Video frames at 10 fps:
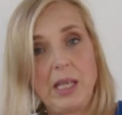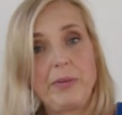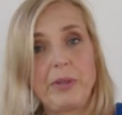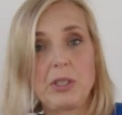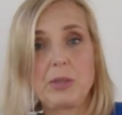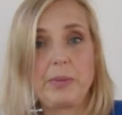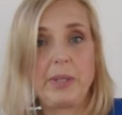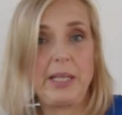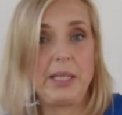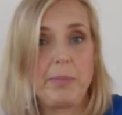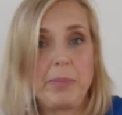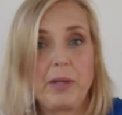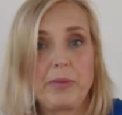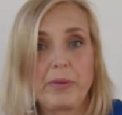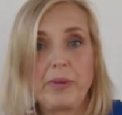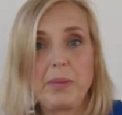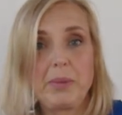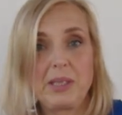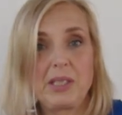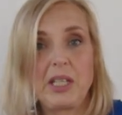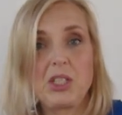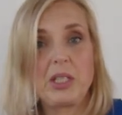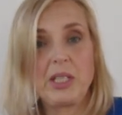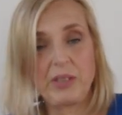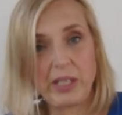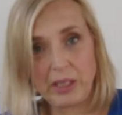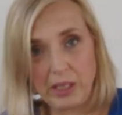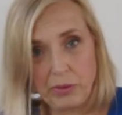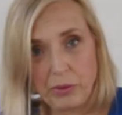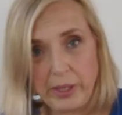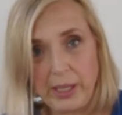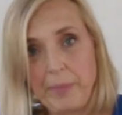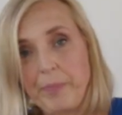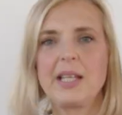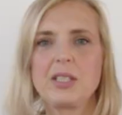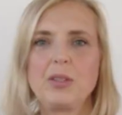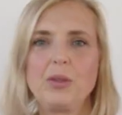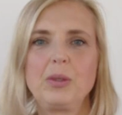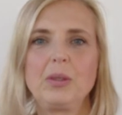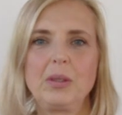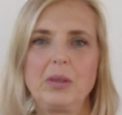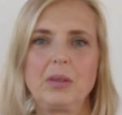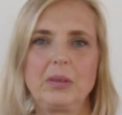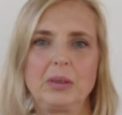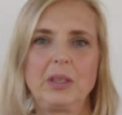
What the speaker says: if there's any pelvic rehabilitation in their country. As in all